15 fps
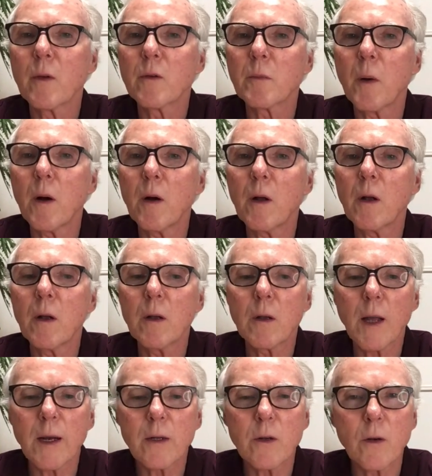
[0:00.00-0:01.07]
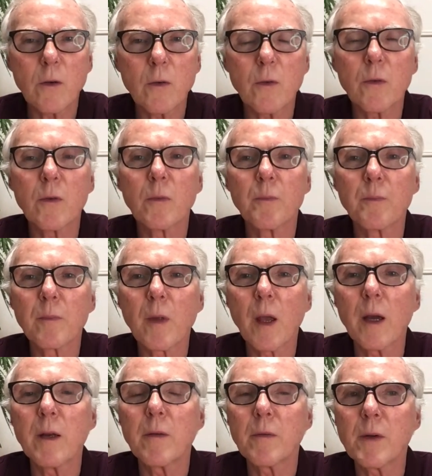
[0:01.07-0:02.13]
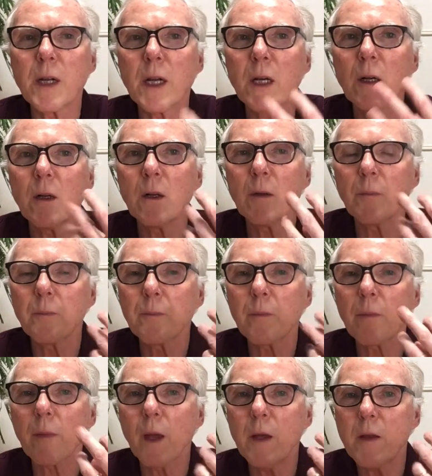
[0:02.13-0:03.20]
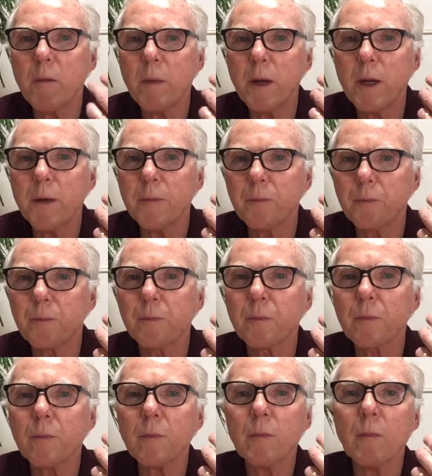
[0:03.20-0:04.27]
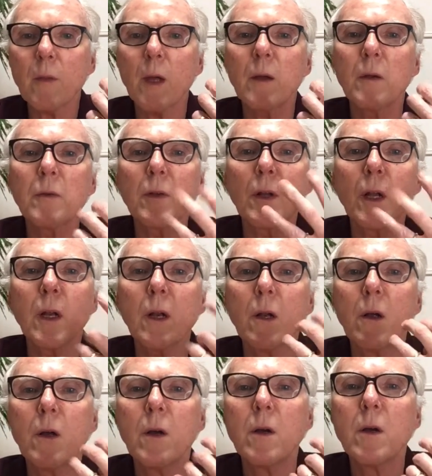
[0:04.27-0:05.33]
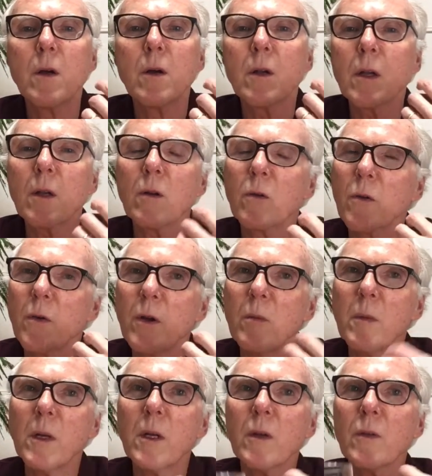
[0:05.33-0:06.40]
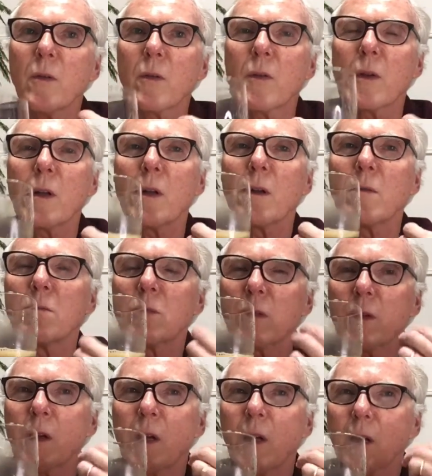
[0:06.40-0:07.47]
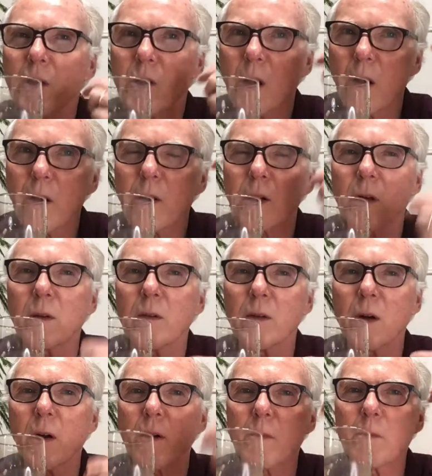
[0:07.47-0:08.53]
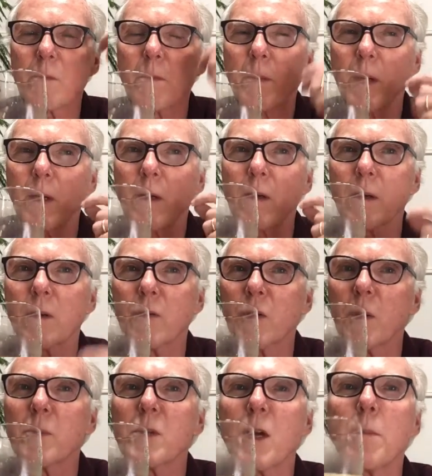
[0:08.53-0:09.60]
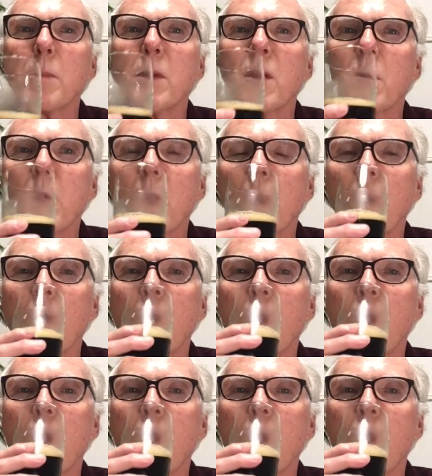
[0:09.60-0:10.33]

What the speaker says: lactose kind of tingle in the mid. Gives it a little creaminess, just a little tart bit jumps up in the middle.